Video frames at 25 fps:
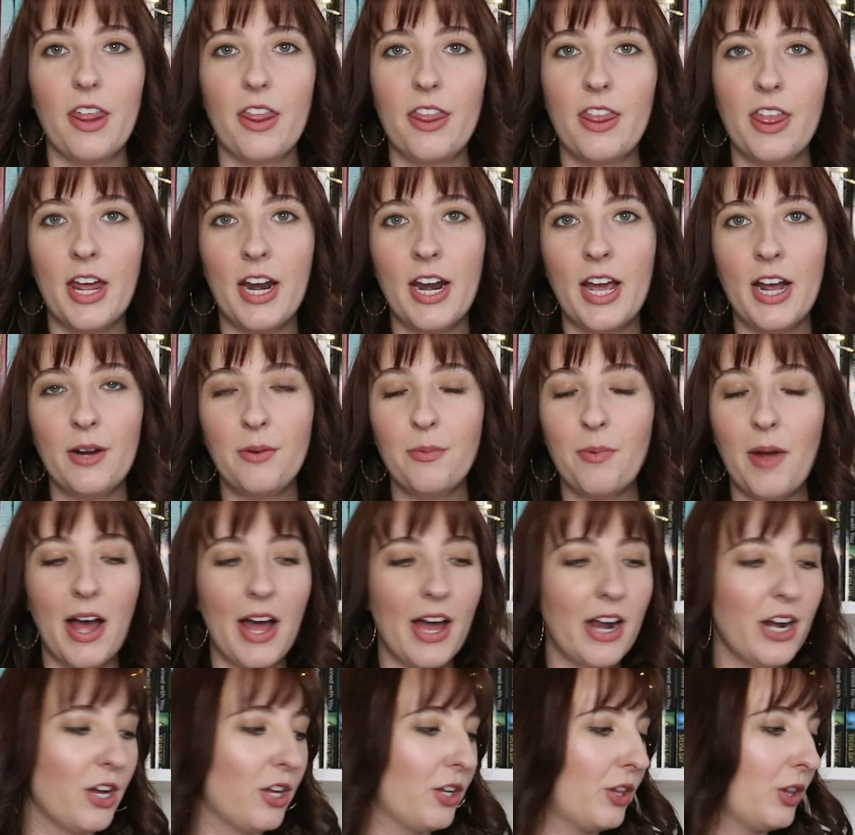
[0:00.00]
Then I
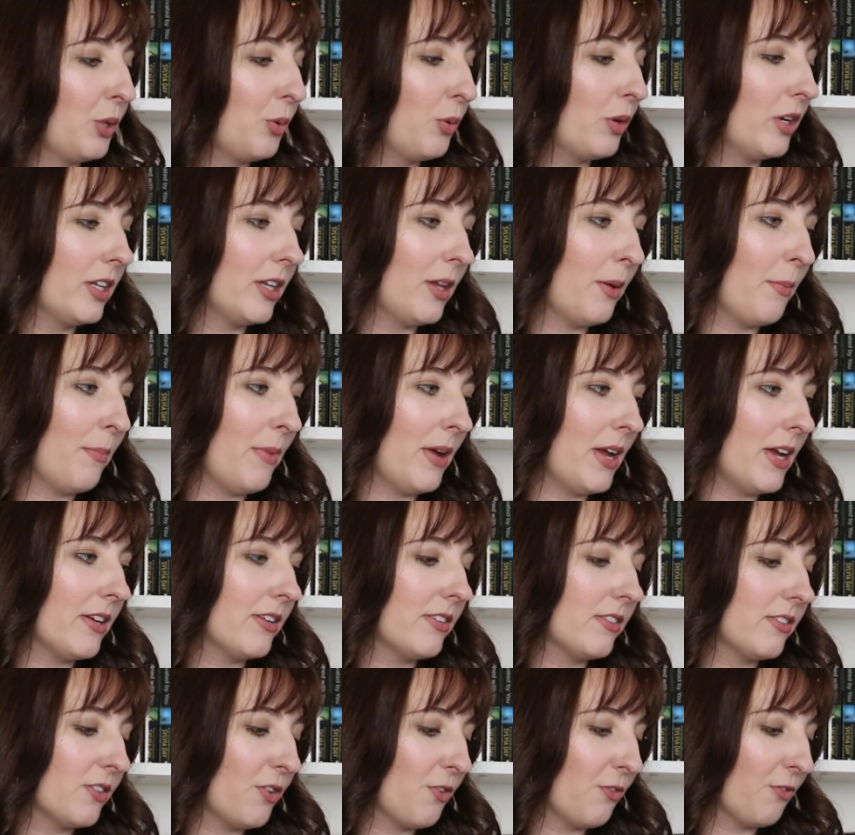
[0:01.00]
read Lore
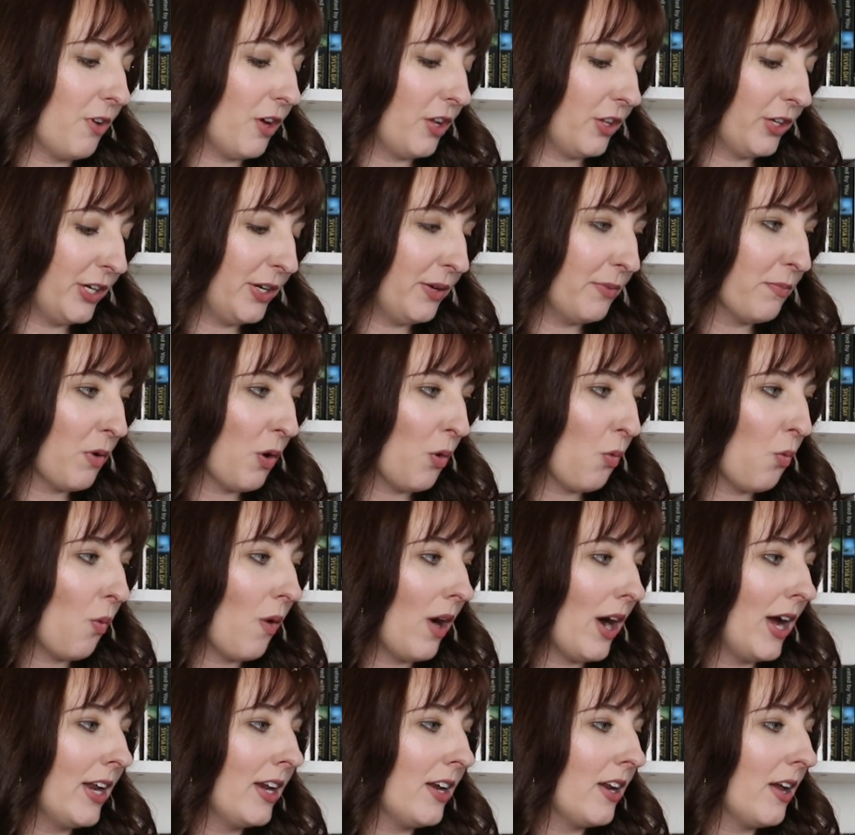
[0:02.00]
Olympus, Volume
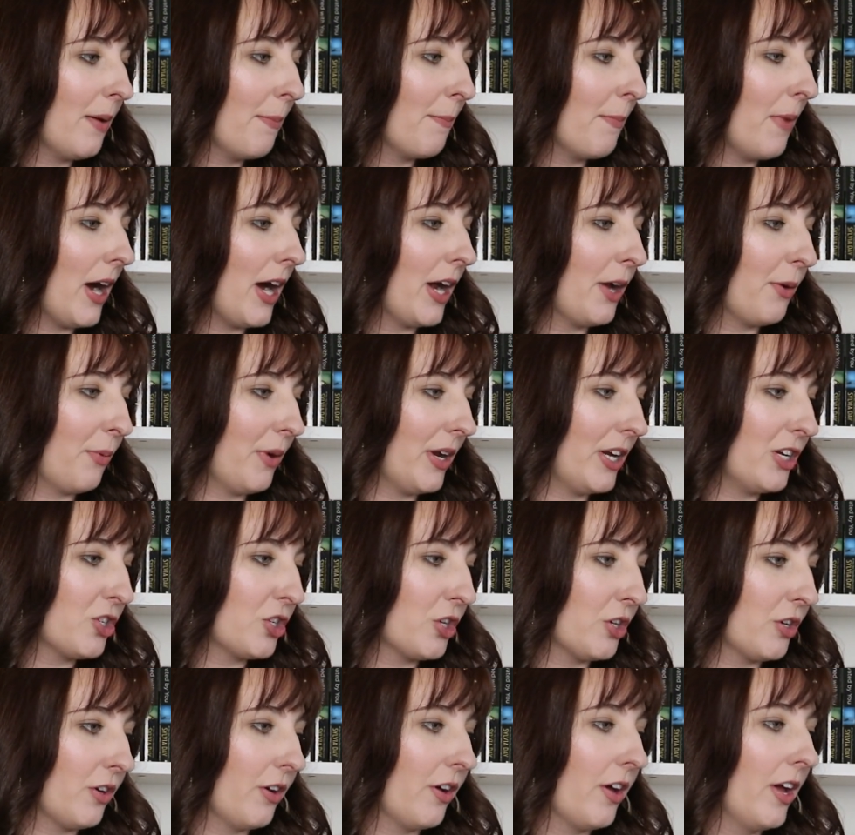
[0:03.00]
1 by
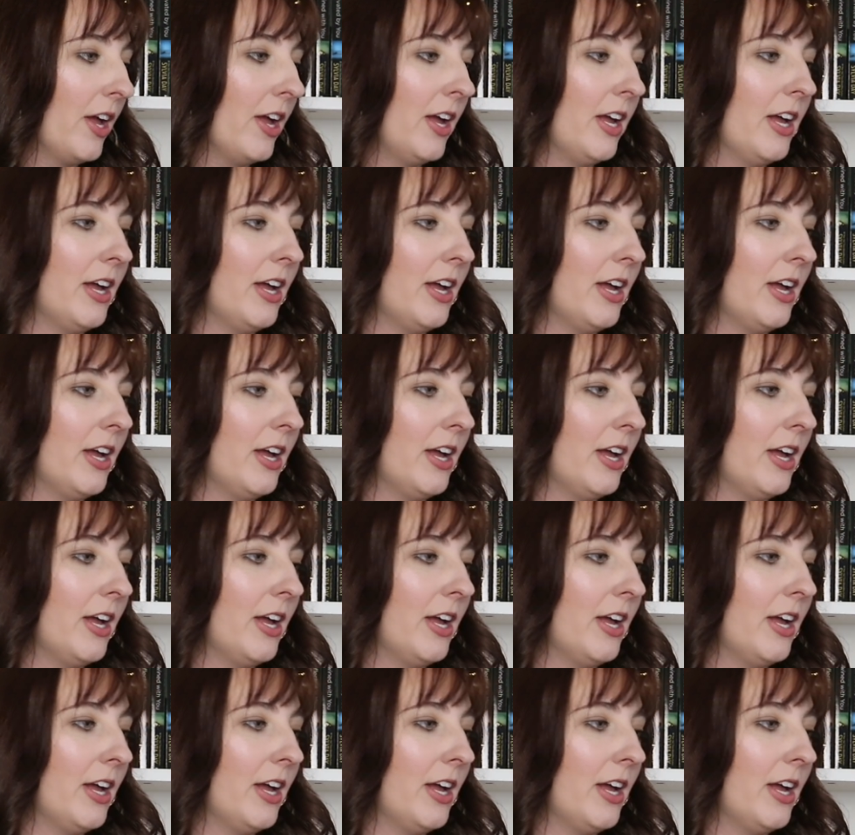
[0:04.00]
Rachel.